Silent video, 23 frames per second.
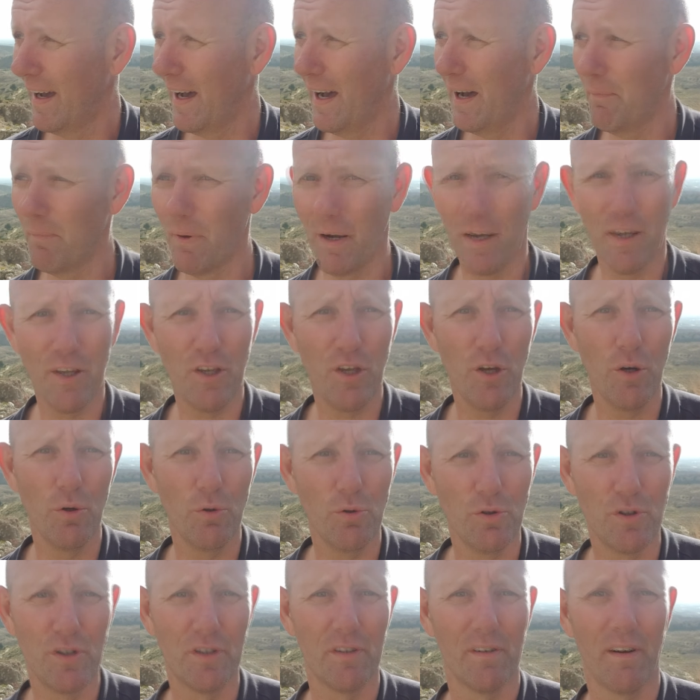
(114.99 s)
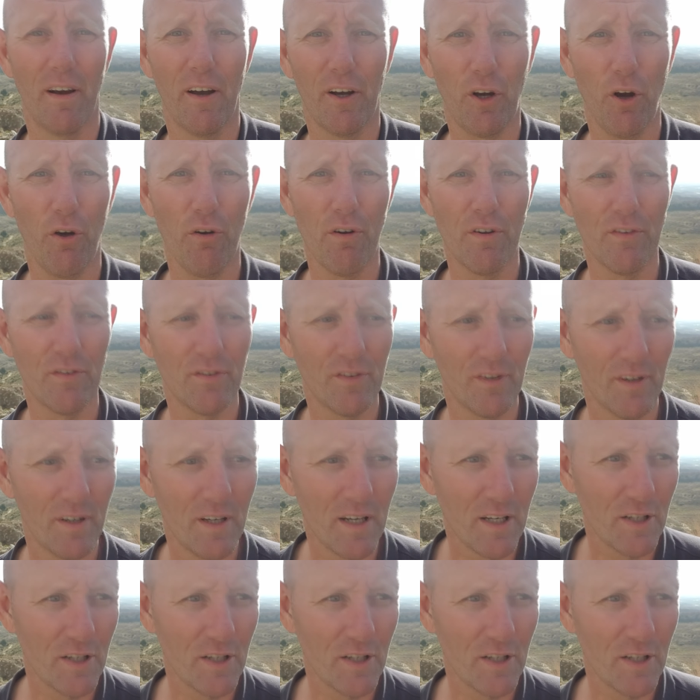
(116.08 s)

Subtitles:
a huge occurrence.